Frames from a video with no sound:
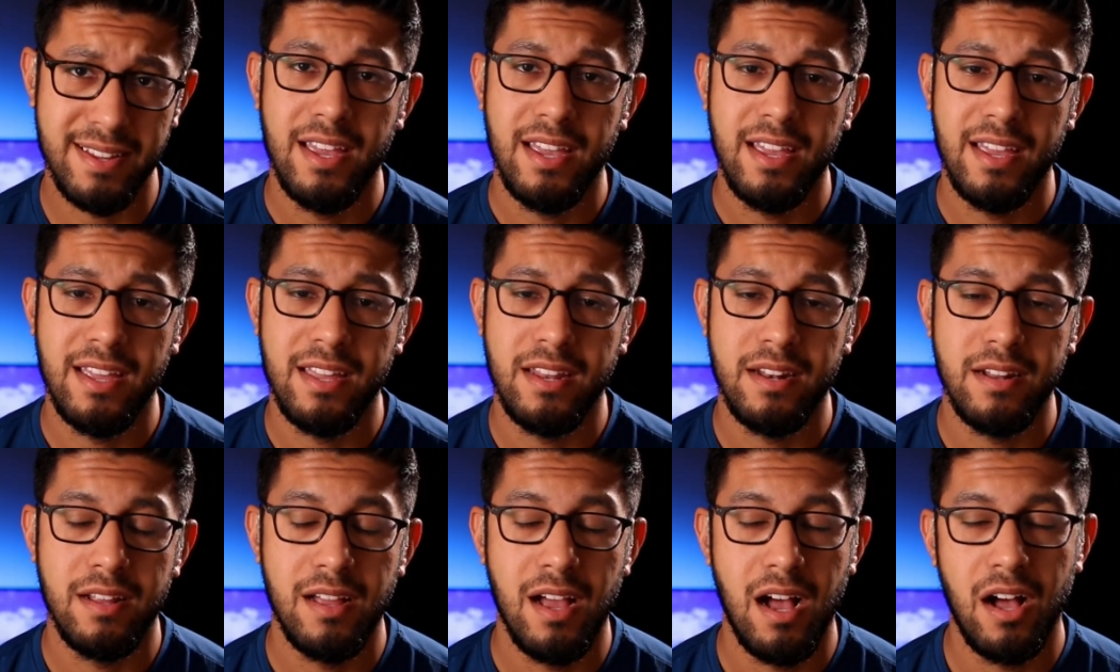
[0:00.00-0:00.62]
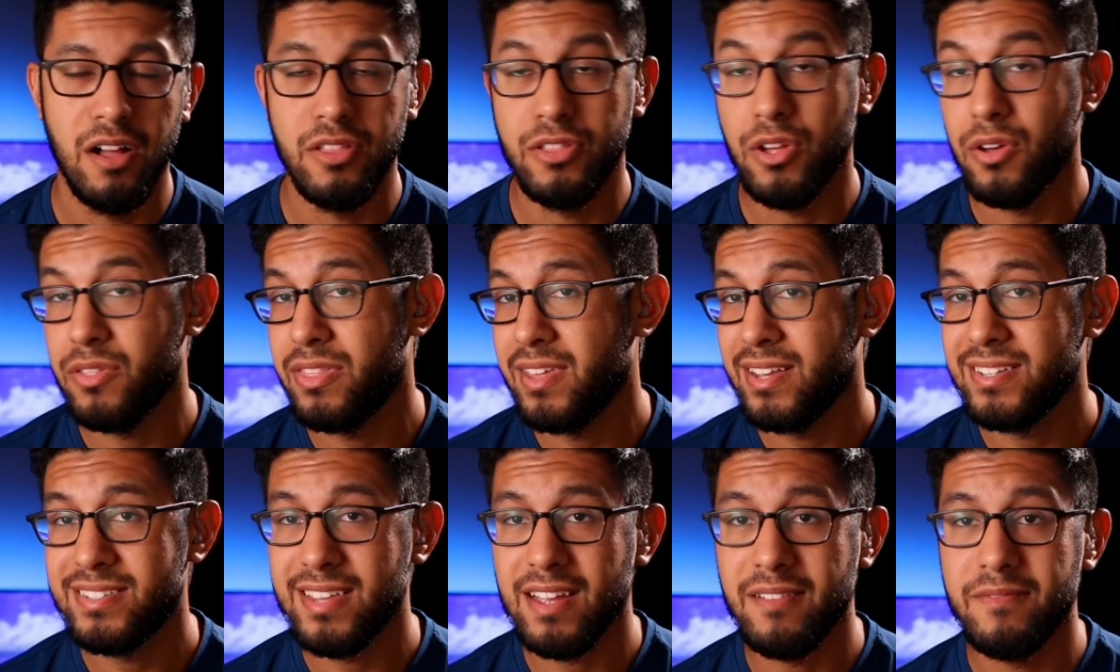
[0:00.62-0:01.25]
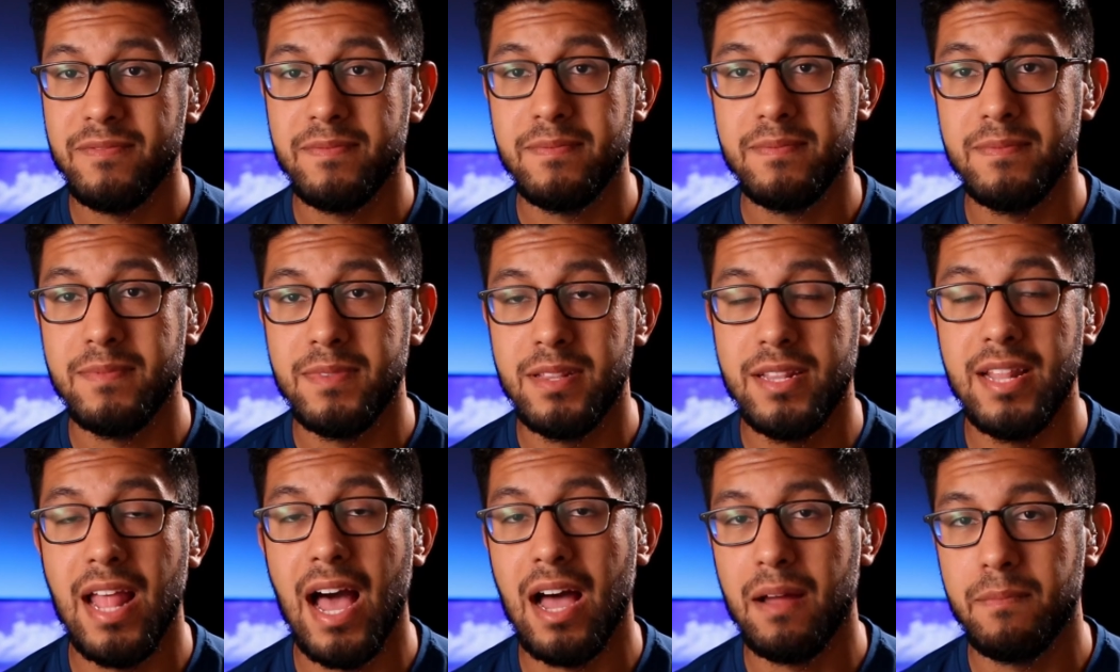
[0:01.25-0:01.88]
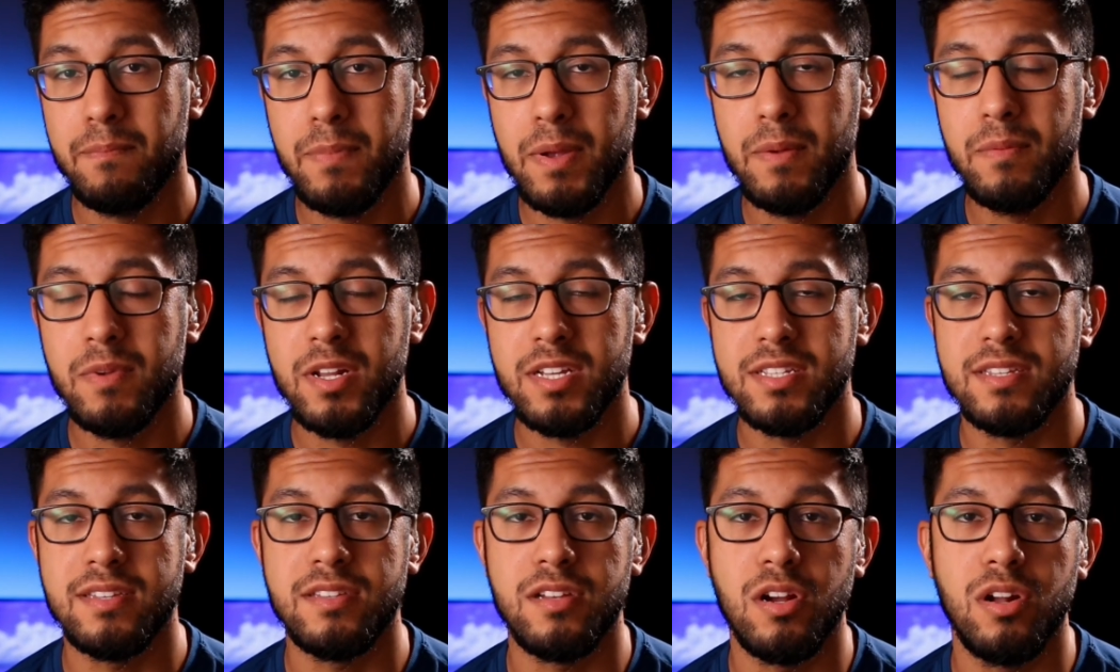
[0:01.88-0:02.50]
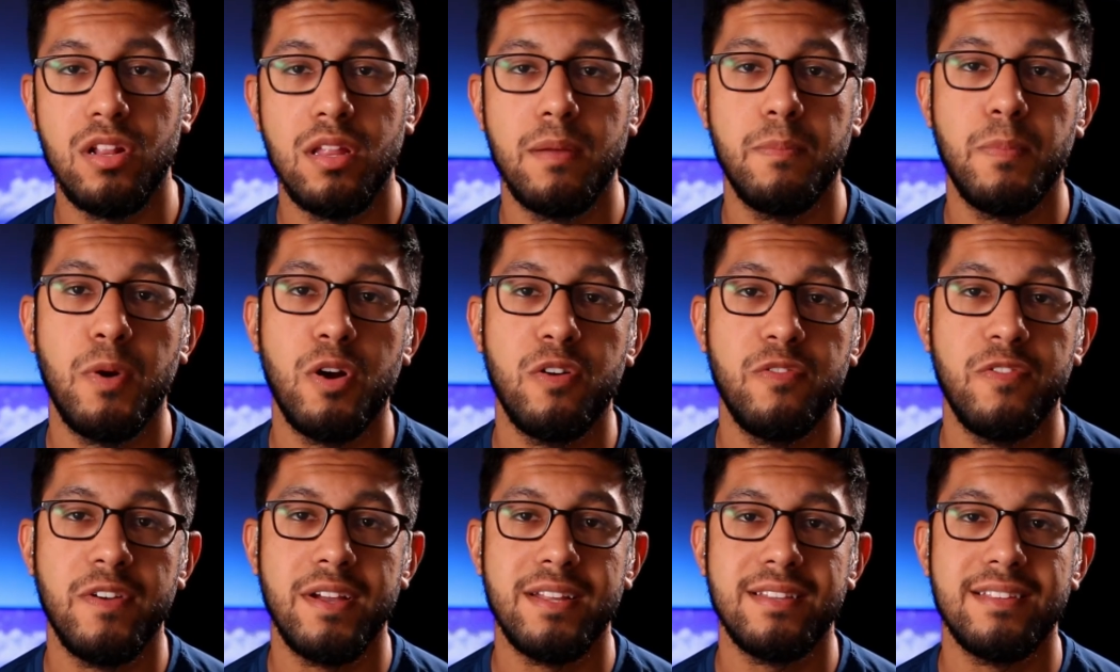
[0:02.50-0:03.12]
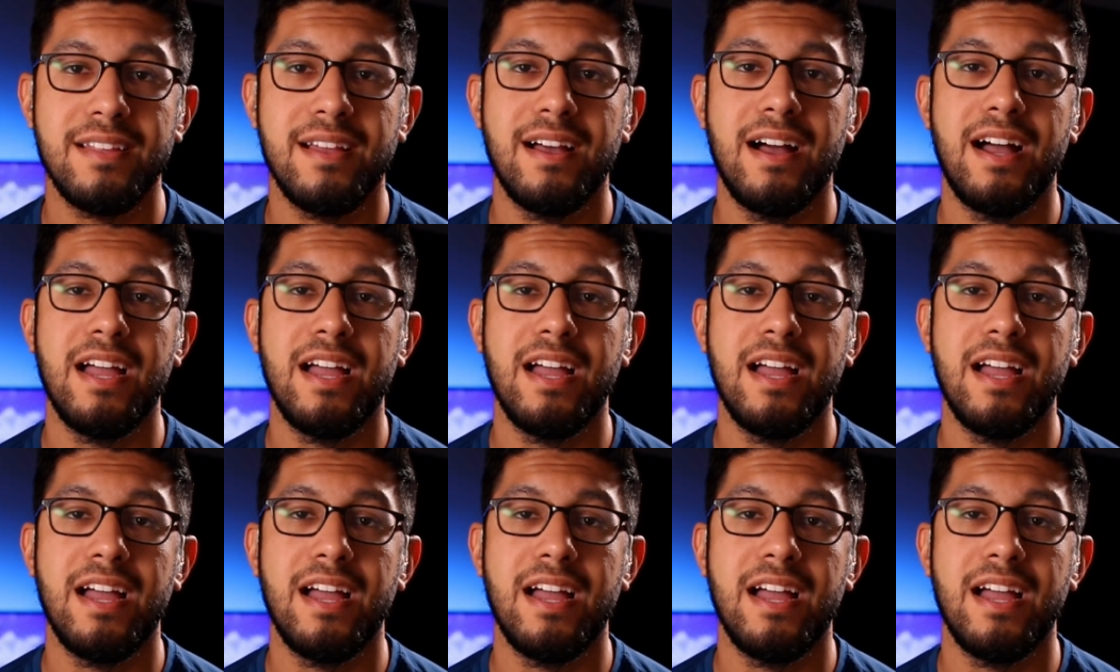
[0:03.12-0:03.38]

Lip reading: And although things have not been necessarily perfect,